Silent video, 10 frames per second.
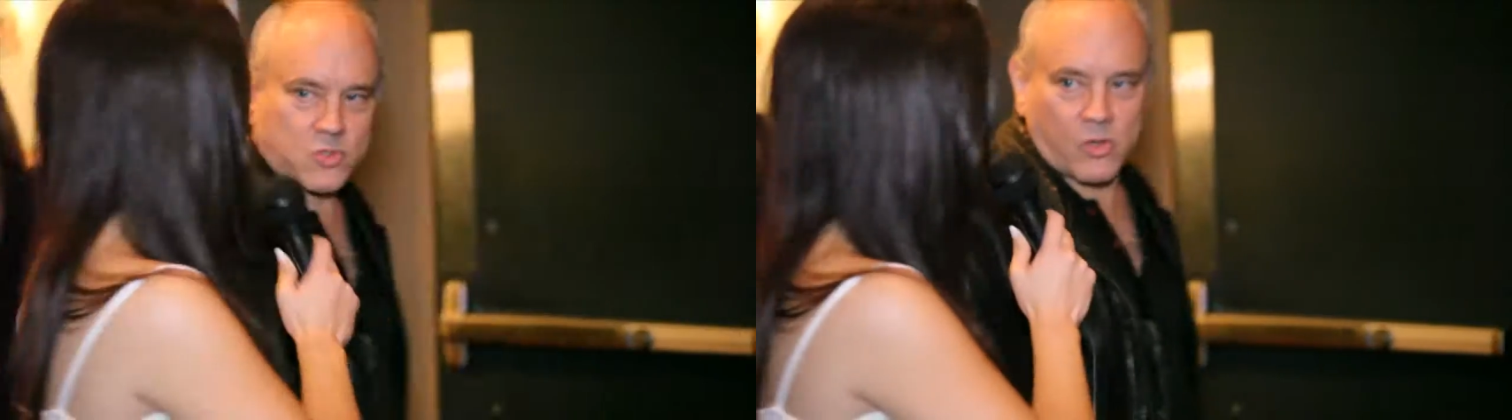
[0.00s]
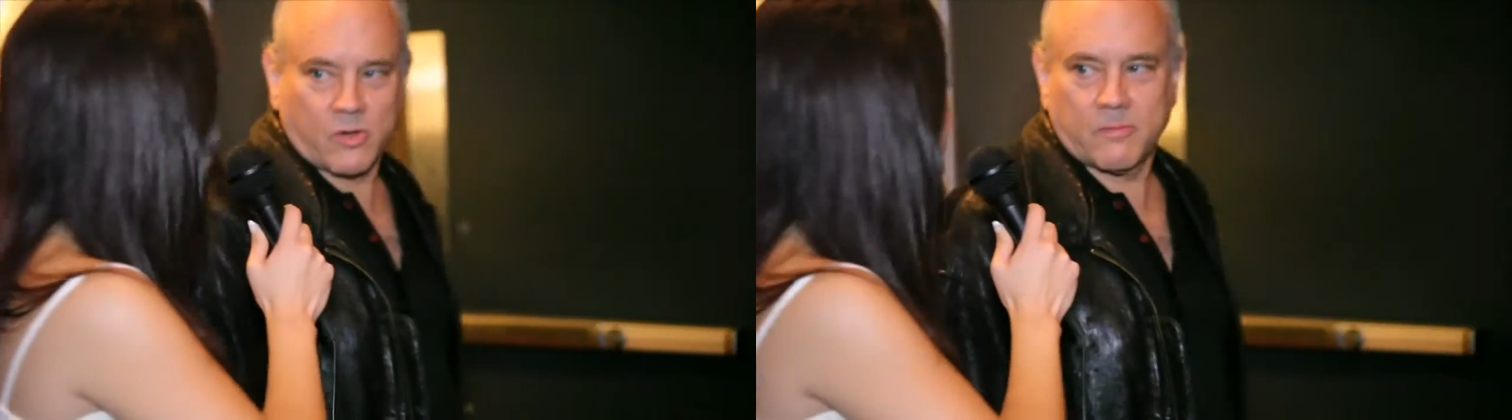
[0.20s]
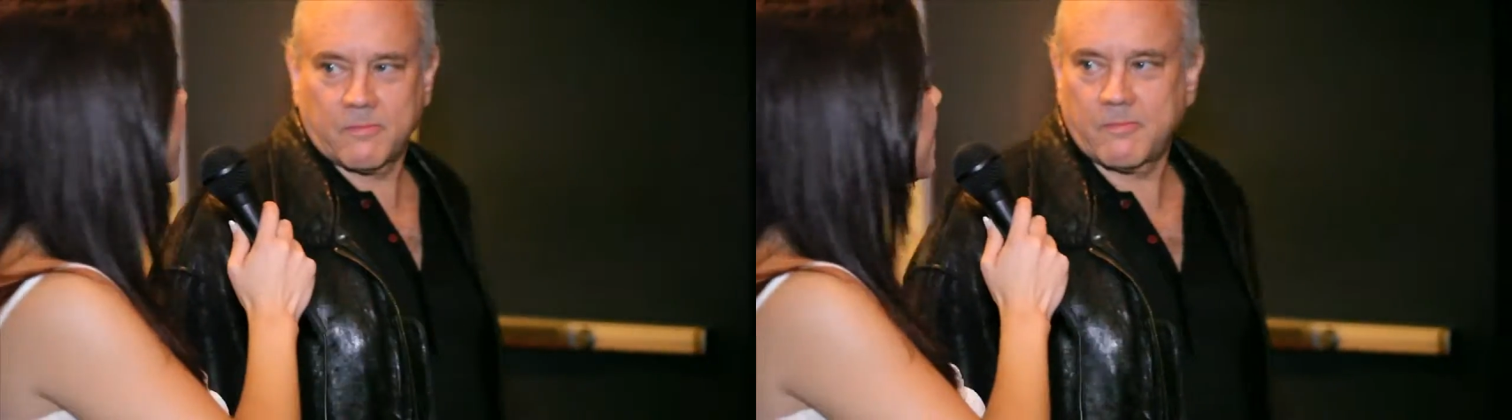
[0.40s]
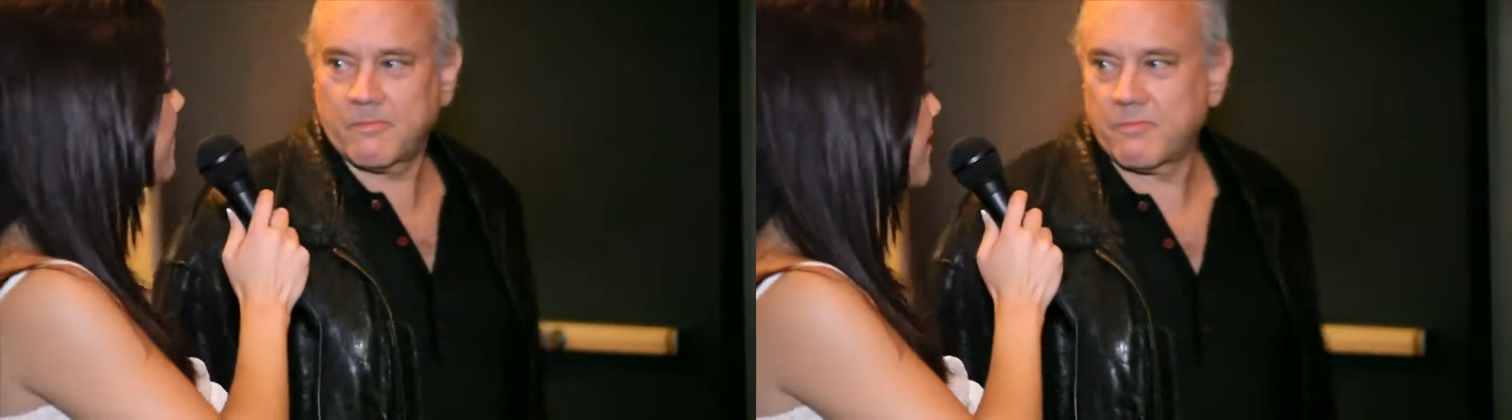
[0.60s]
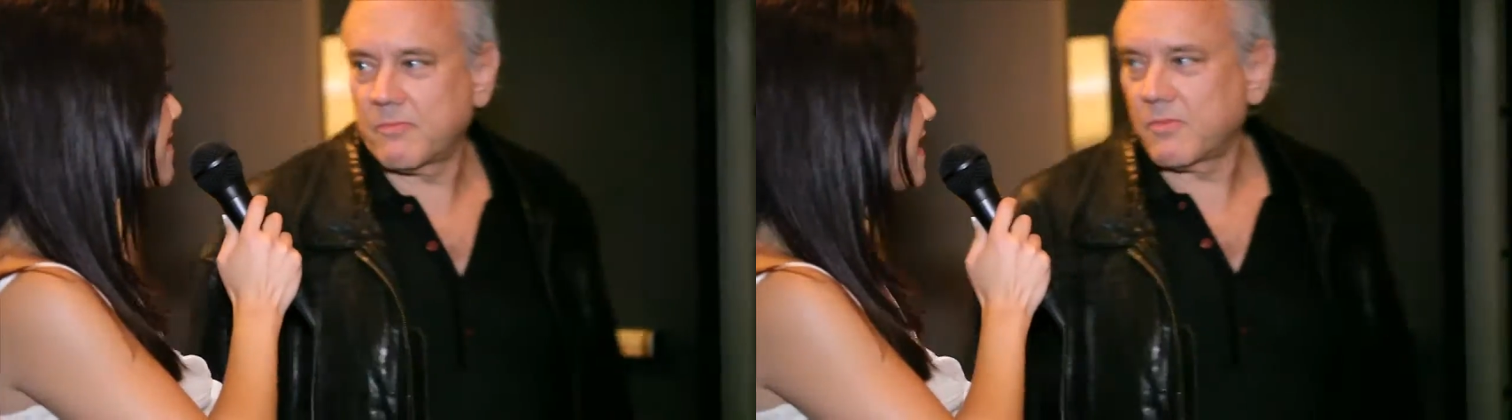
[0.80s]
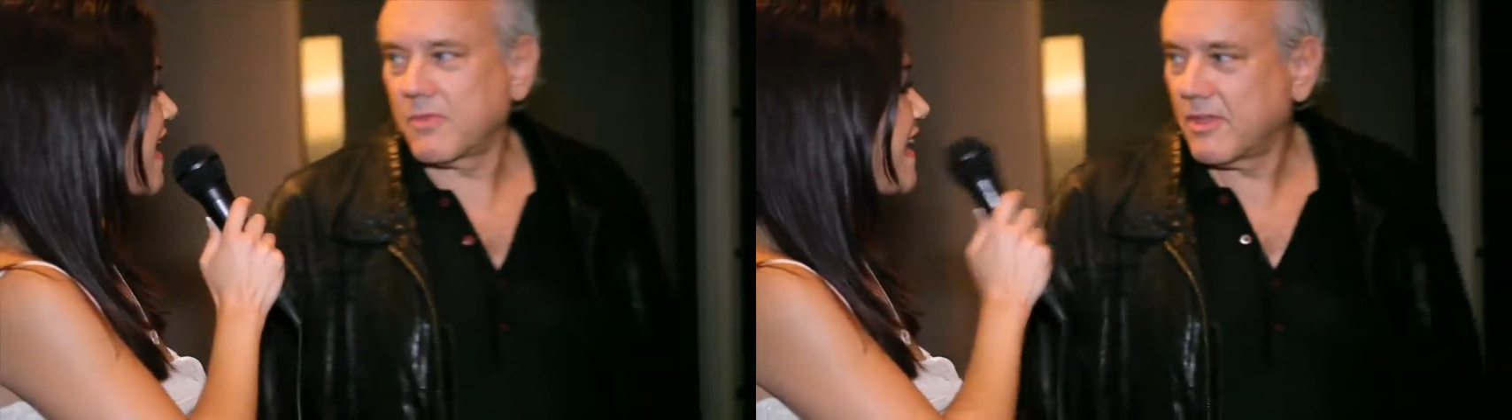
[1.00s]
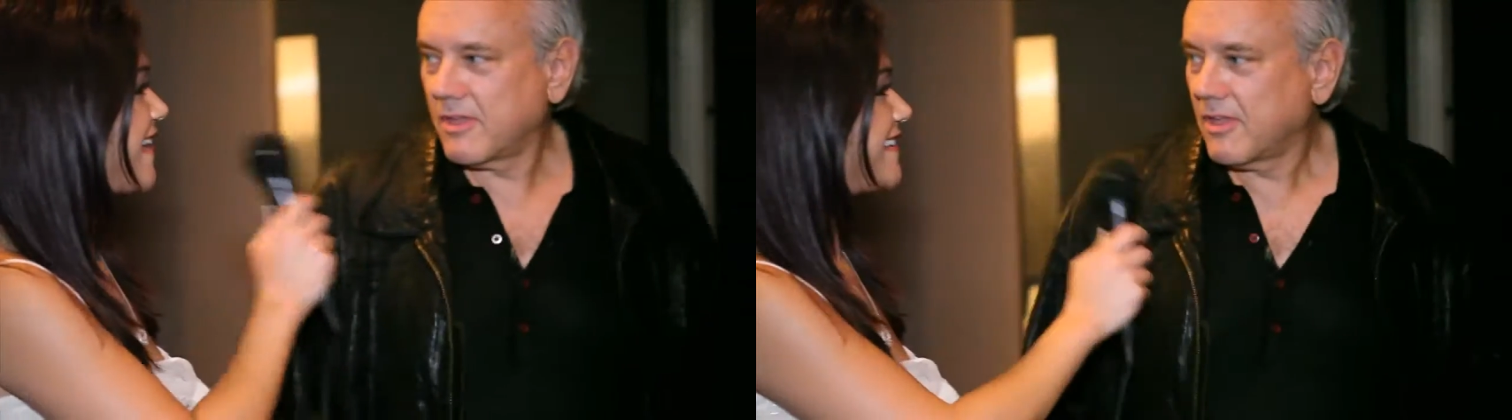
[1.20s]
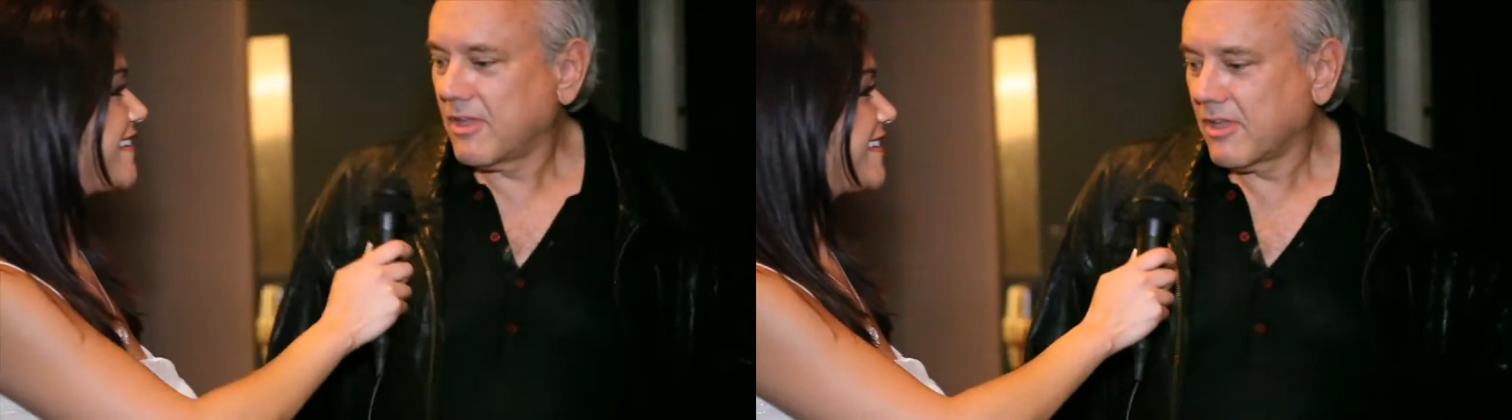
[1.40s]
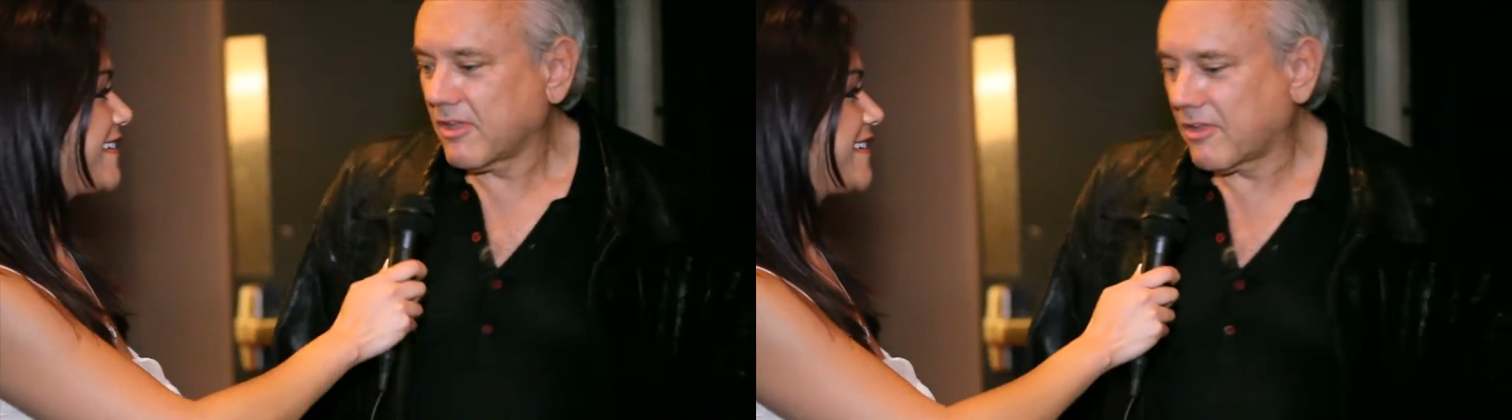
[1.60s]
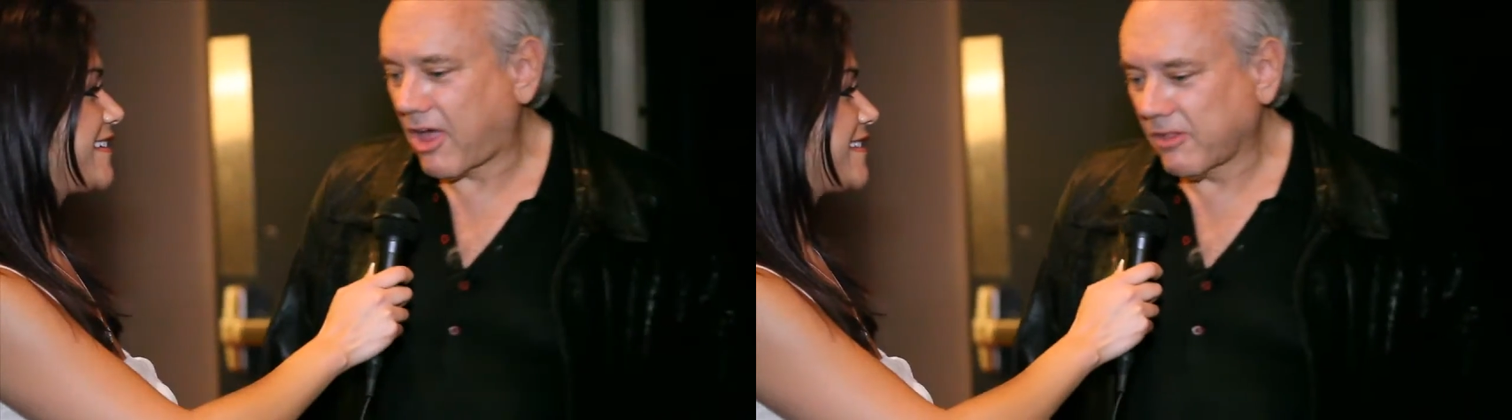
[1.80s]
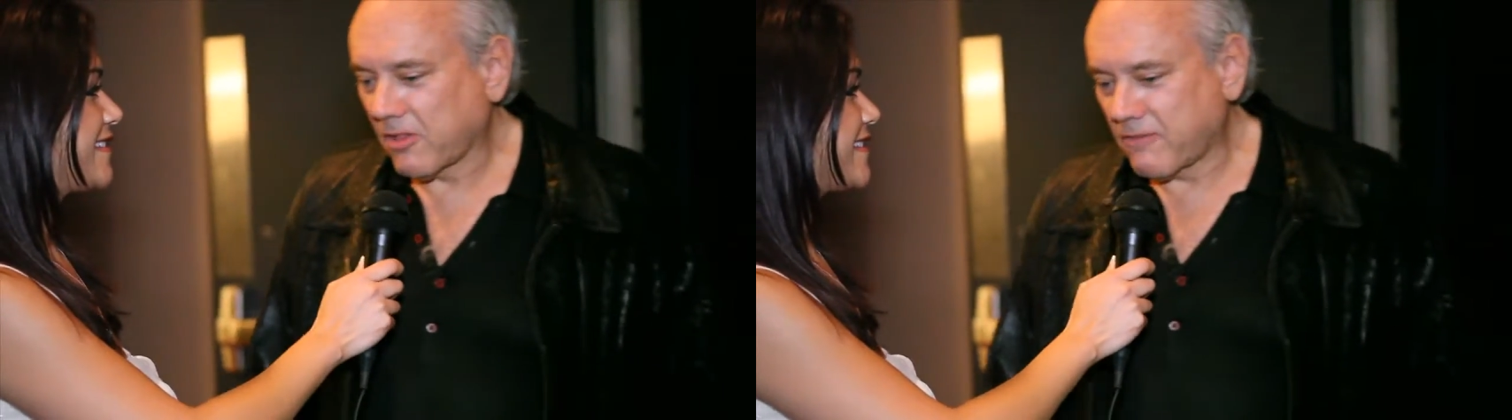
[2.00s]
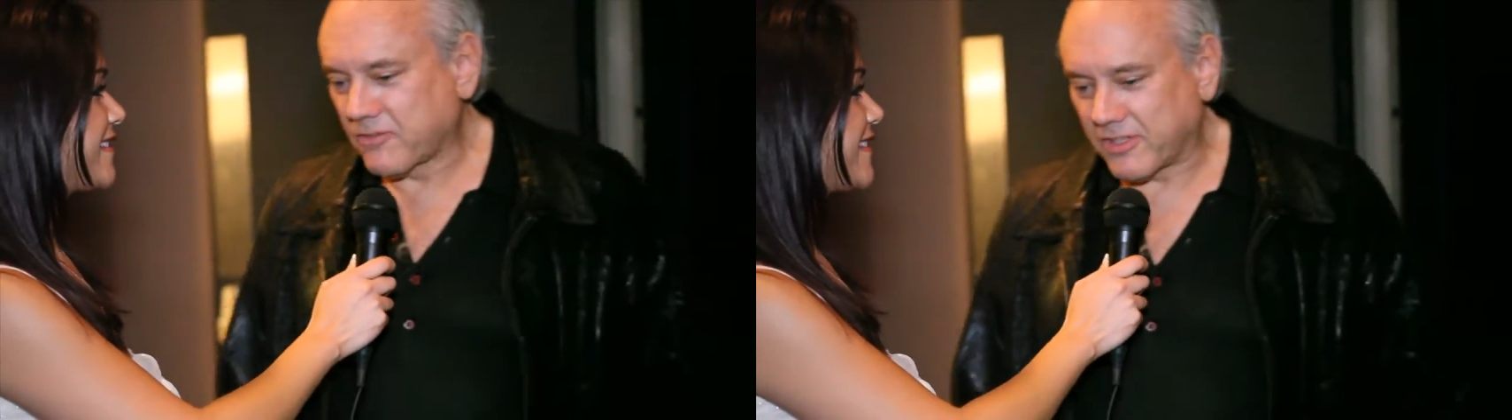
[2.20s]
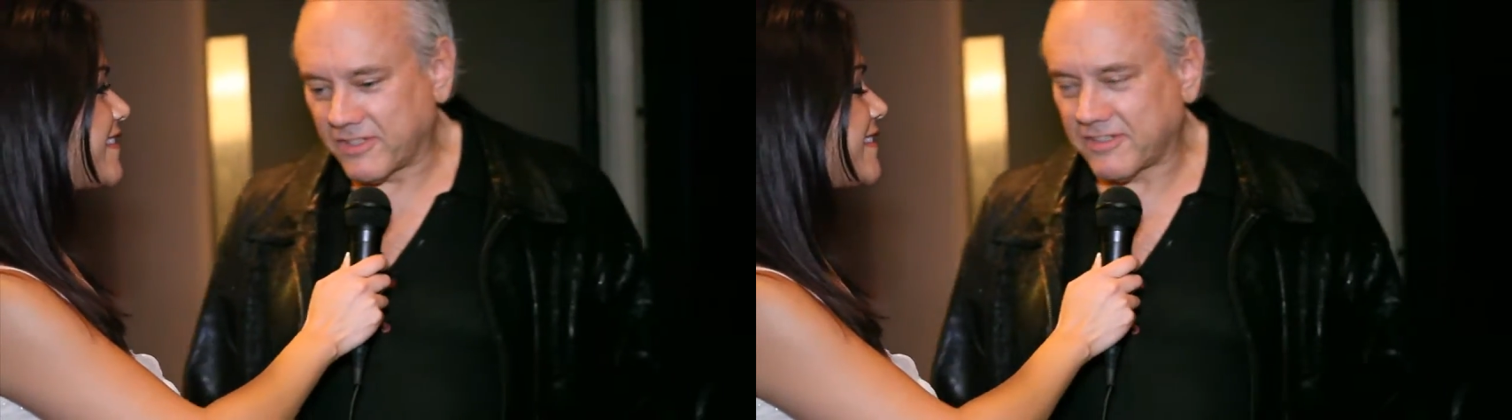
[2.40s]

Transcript: did you like the film tonight? I loved it.